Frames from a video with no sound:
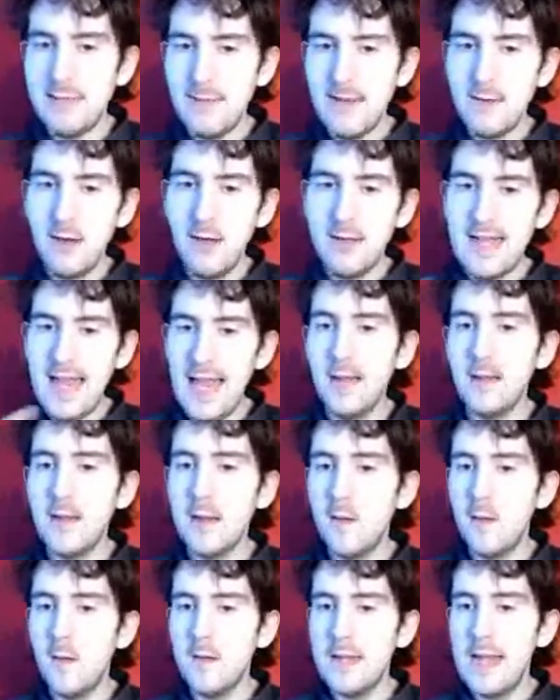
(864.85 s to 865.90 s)
we've got to take up
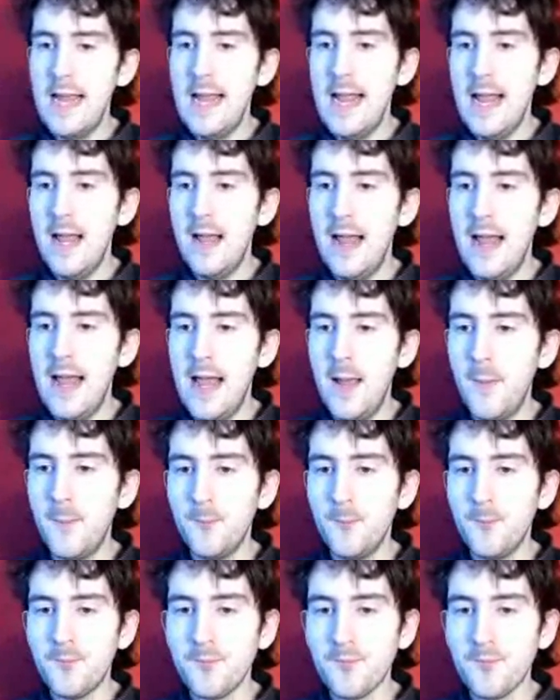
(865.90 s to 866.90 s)
the cause here, and